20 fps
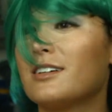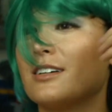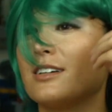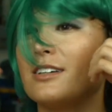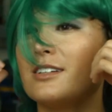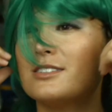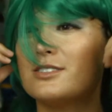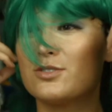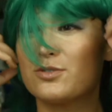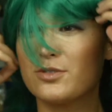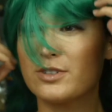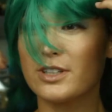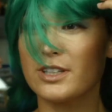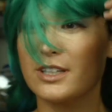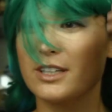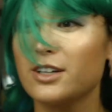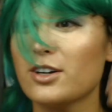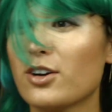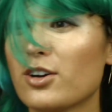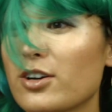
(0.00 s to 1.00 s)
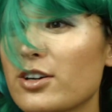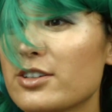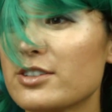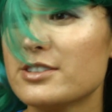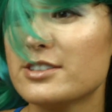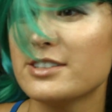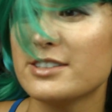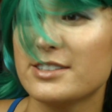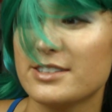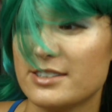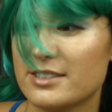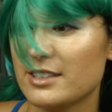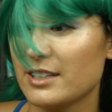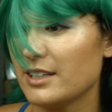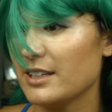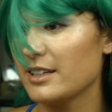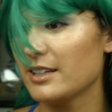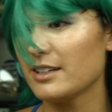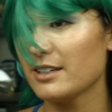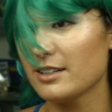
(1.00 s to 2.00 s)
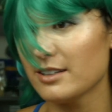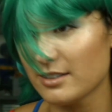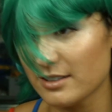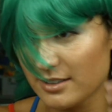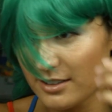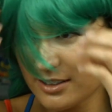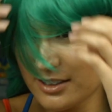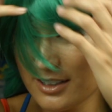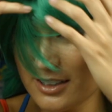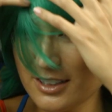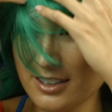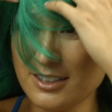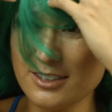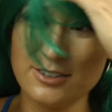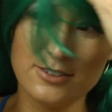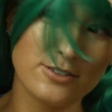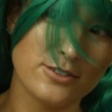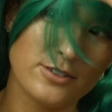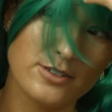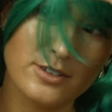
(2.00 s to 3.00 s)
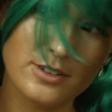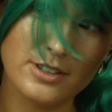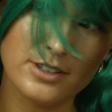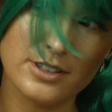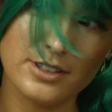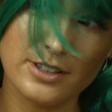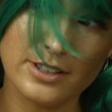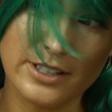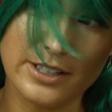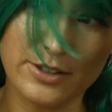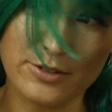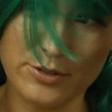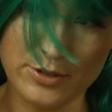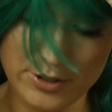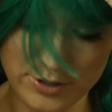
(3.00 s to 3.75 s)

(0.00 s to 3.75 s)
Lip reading: It's really hard to see, like, when you're